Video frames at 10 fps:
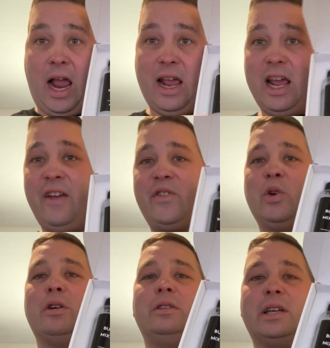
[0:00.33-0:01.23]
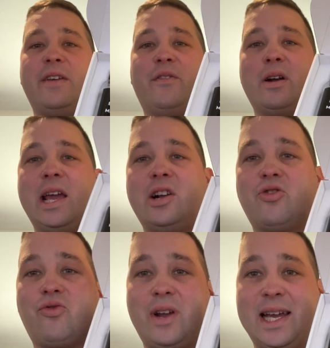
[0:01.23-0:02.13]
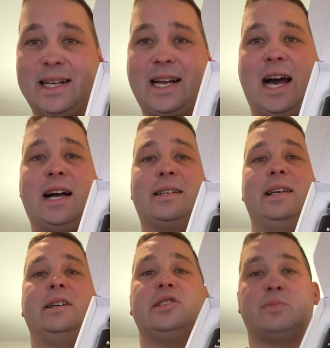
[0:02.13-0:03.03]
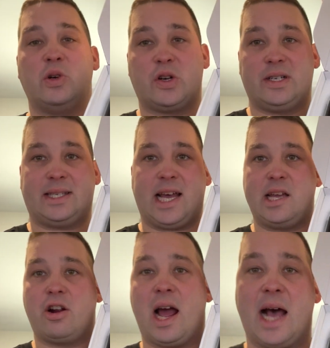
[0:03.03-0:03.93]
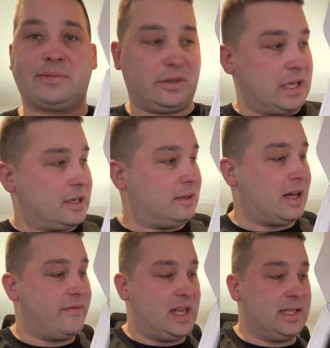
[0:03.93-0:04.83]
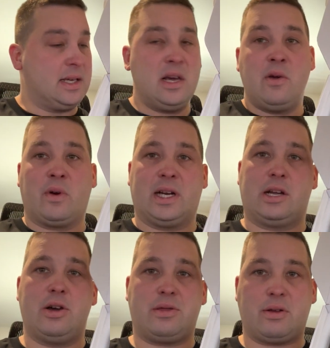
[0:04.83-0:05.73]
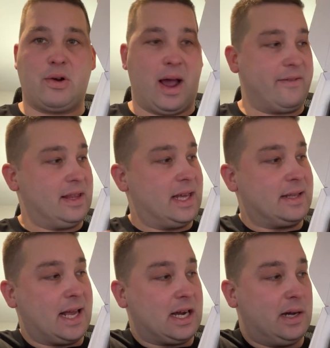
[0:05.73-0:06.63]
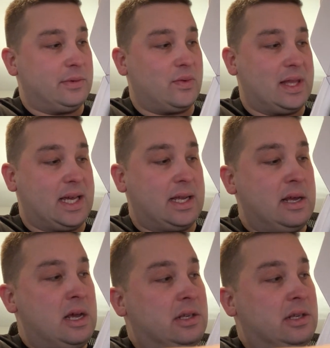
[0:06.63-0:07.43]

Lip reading: If you're looking for a great cocktail smoker set, you're absolutely going to love this. We're going to go through everything that comes with it.